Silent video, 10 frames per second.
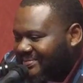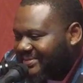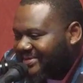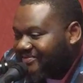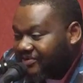
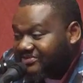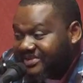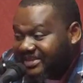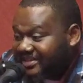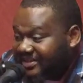And folks
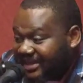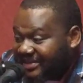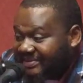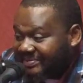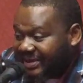forget, like,
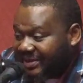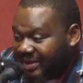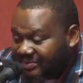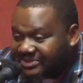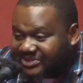I
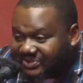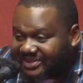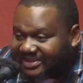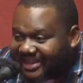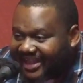was
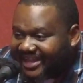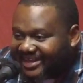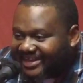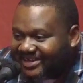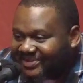doing
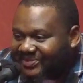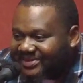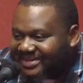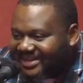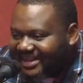that during
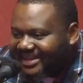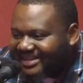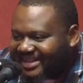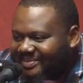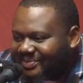the day at
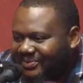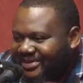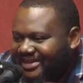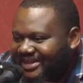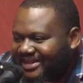that point,
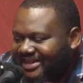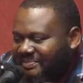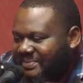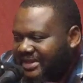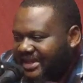
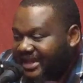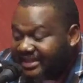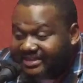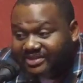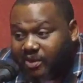
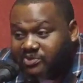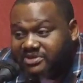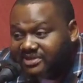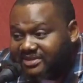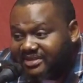and
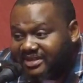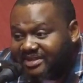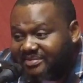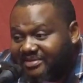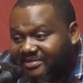coaching
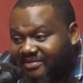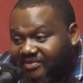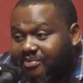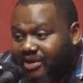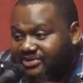a
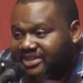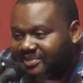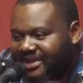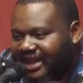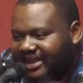football team
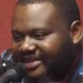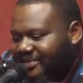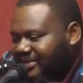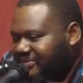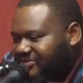at night.
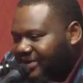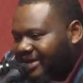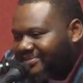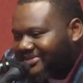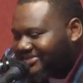
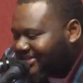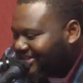Raptors, right?